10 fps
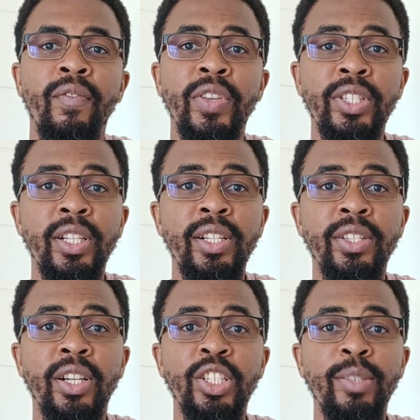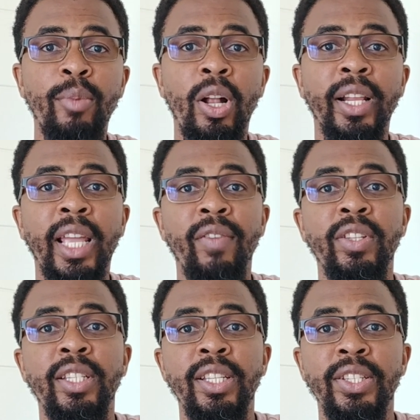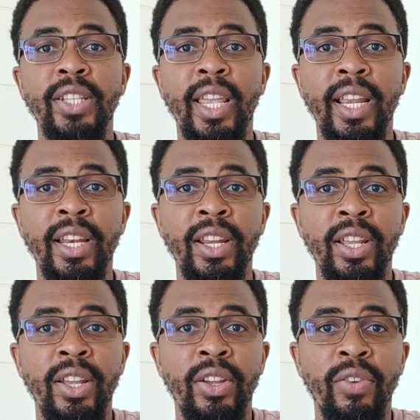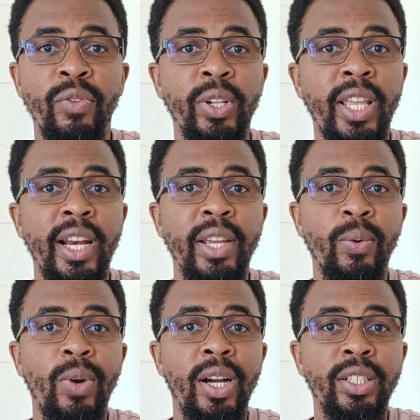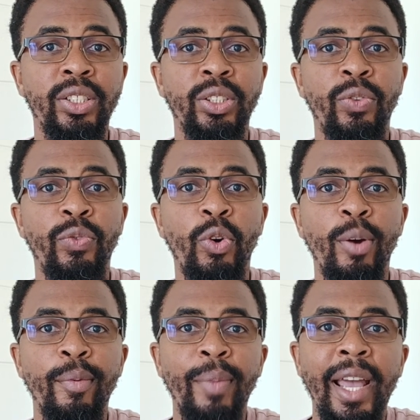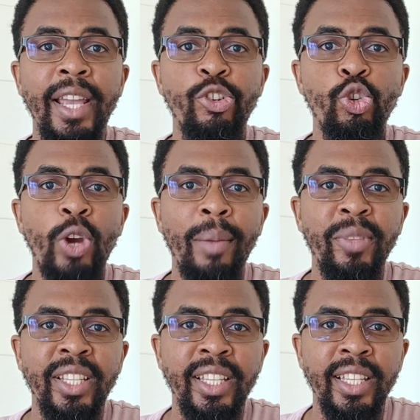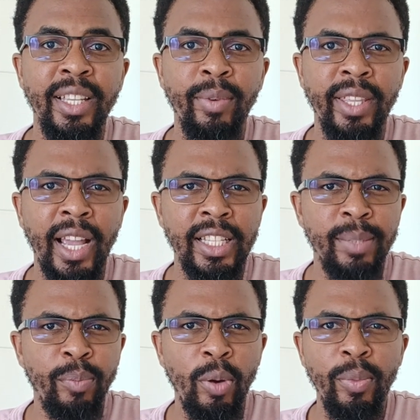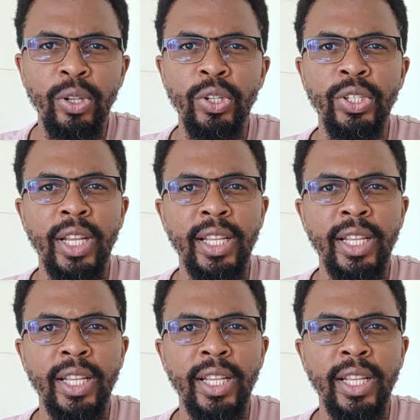Vesicles are small cavities in volcanic rocks formed by trapped gas bubbles